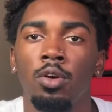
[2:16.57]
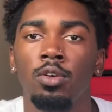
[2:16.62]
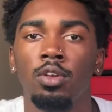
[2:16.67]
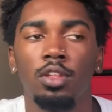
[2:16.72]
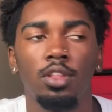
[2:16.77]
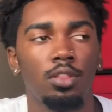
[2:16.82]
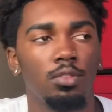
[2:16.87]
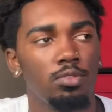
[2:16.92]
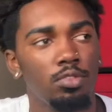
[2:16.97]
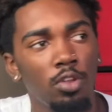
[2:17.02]

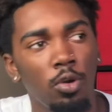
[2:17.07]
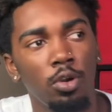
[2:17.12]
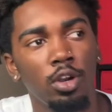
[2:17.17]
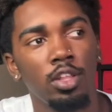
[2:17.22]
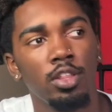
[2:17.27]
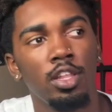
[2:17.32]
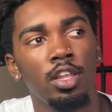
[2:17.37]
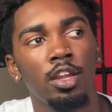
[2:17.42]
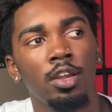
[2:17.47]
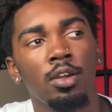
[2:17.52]
and throw it in
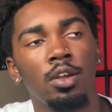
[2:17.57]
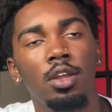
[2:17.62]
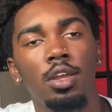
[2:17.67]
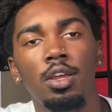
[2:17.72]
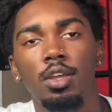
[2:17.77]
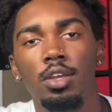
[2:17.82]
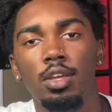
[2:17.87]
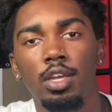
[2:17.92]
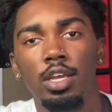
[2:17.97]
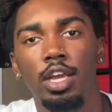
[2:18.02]
there,
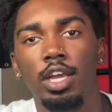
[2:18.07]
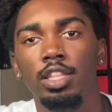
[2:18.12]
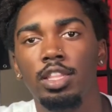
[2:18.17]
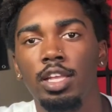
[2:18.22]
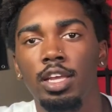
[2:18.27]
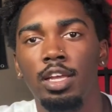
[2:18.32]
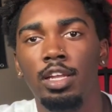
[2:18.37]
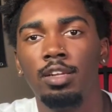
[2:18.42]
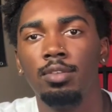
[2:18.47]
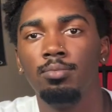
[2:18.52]
and
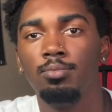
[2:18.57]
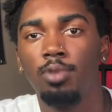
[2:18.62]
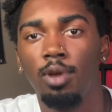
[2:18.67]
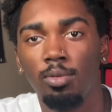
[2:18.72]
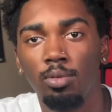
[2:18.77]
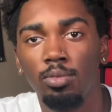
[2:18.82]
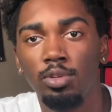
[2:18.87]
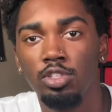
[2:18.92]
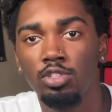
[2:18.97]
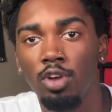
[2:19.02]
then
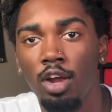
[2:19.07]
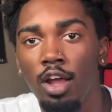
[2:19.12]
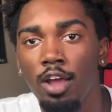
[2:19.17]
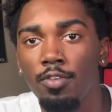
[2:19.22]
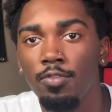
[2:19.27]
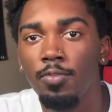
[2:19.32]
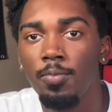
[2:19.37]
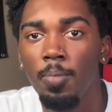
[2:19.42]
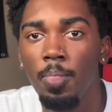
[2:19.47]
probably drive.